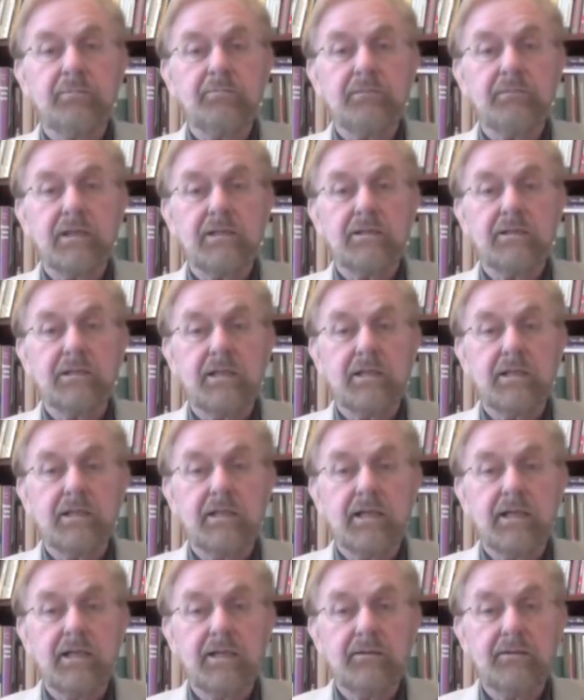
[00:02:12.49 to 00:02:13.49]
my son
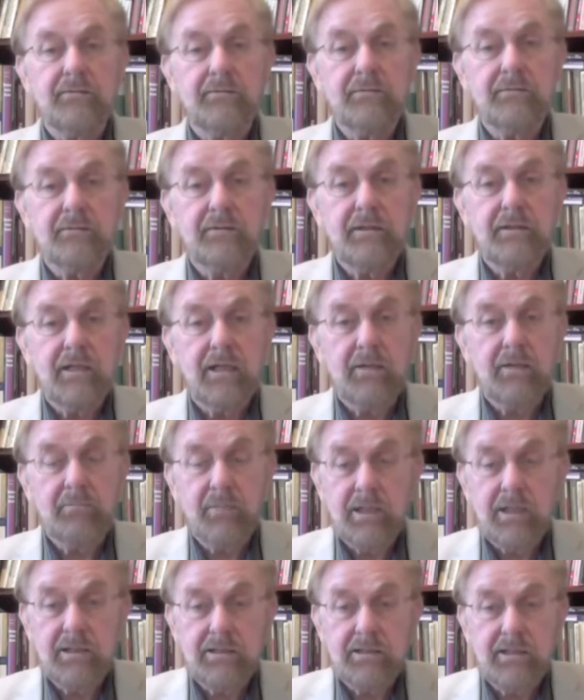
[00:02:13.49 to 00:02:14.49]
alive, and
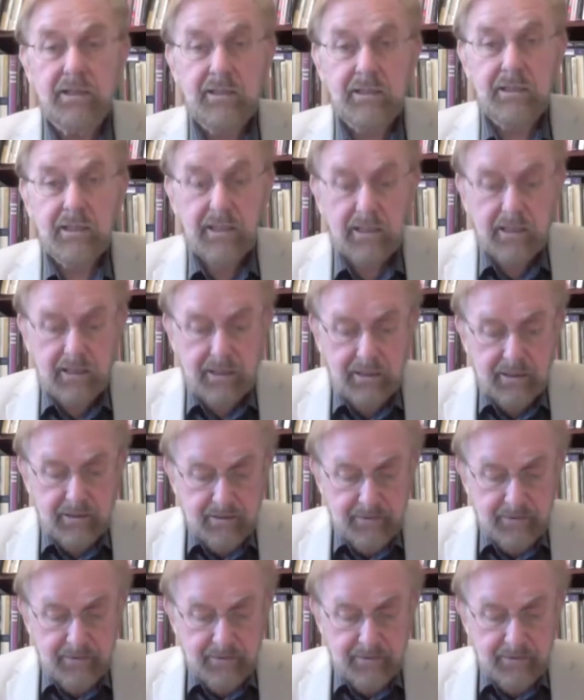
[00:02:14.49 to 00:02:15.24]
my son died.